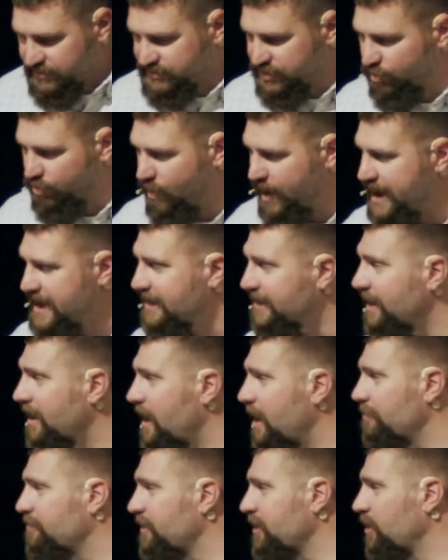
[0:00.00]
to wake
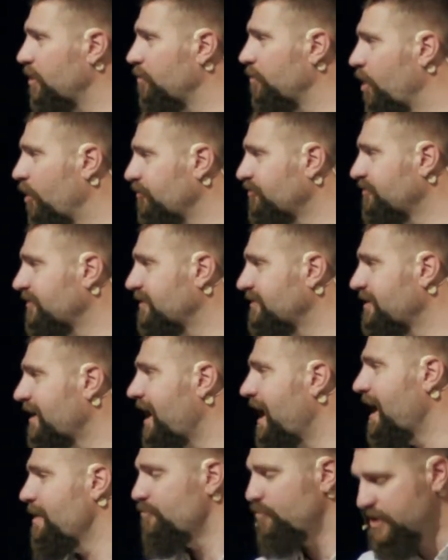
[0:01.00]
up you know most of the
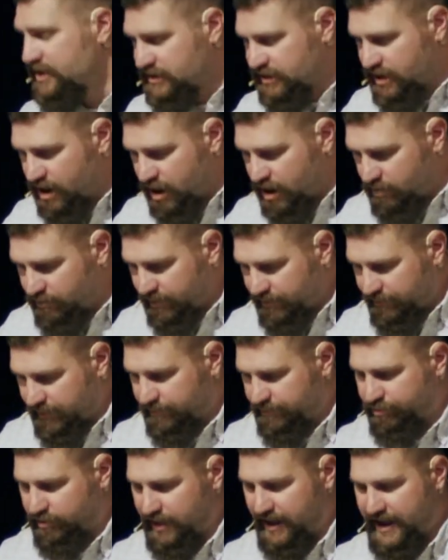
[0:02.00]
time we know when
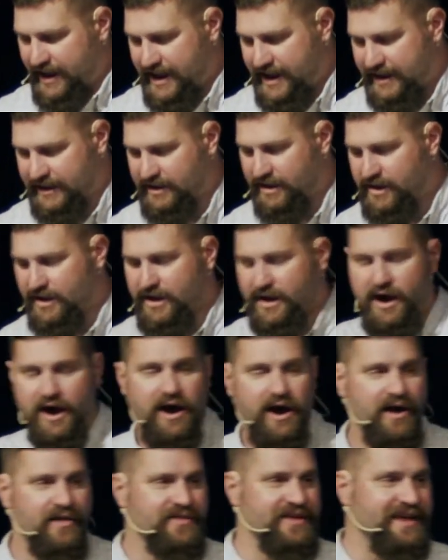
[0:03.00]
we're playing
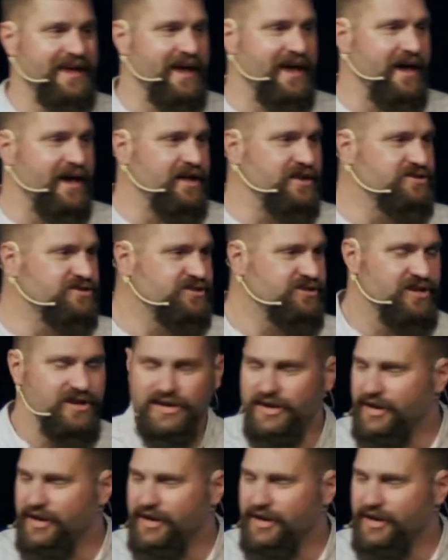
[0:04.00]
on the edge